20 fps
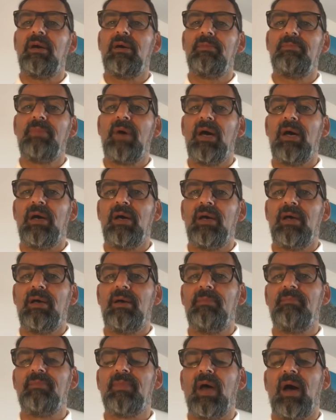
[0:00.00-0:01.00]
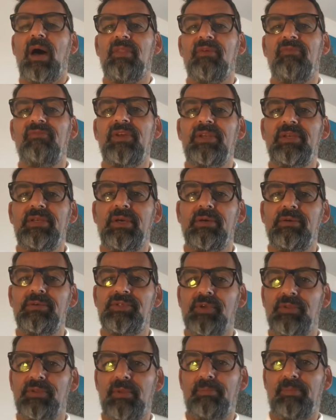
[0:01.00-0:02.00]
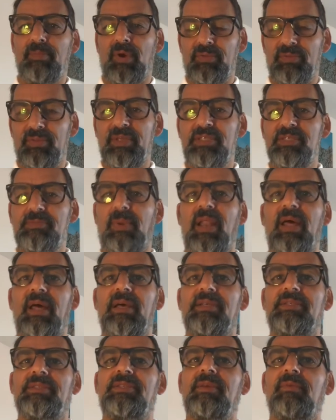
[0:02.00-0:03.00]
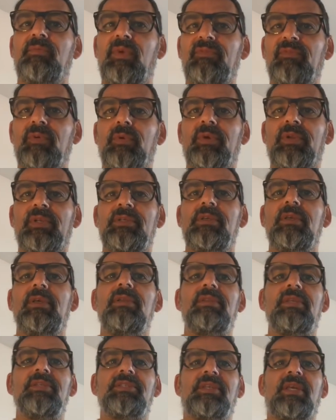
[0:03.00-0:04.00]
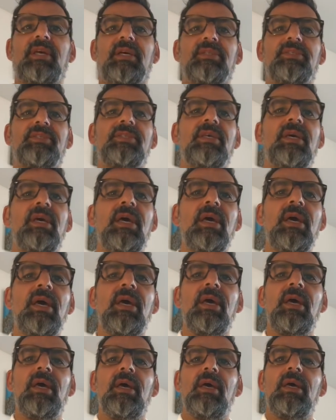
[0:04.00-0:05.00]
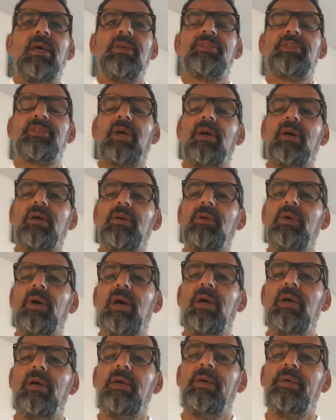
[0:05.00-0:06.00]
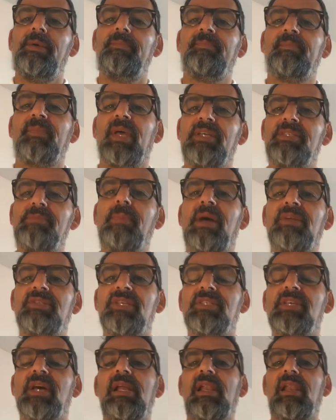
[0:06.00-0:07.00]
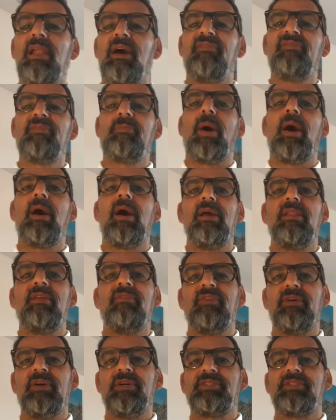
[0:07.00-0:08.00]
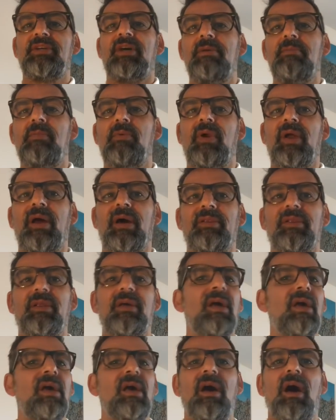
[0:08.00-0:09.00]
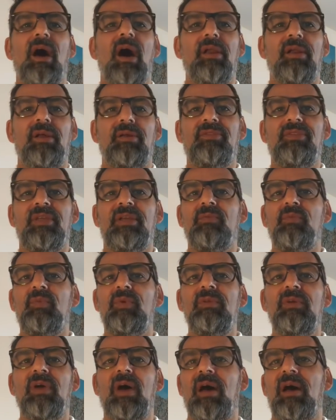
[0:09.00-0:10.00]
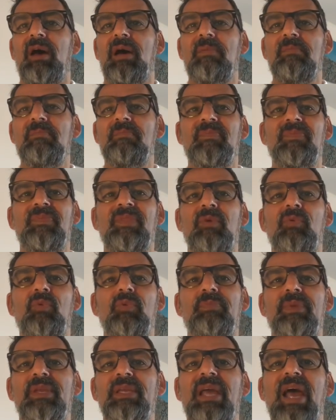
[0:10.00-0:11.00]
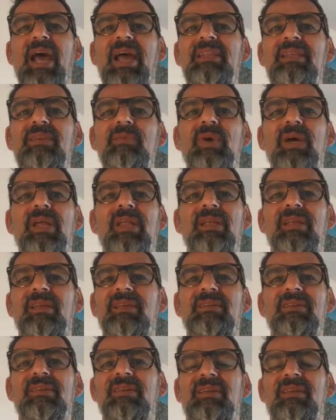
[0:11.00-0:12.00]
our other videos on these players that we've already discussed. So as much as I loved Payet the first time around, I don't think there would be anywhere